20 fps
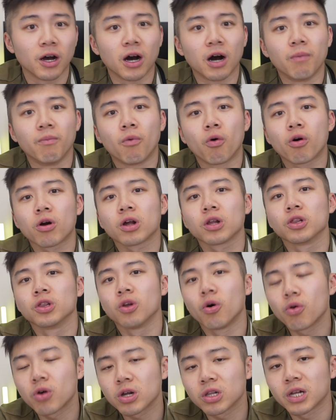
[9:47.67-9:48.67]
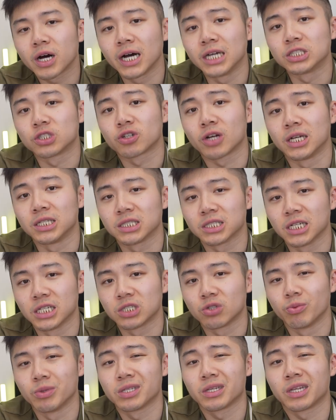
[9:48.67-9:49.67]
A more localized
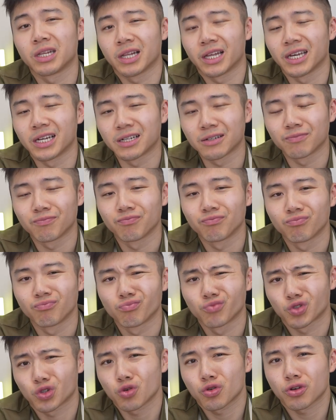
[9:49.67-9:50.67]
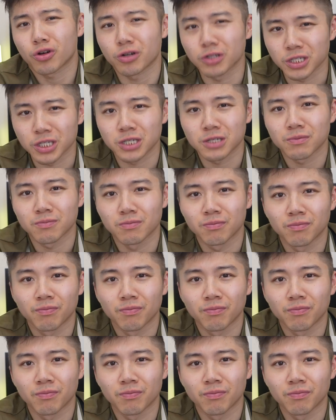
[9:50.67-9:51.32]
translation would be something like, truth hurts.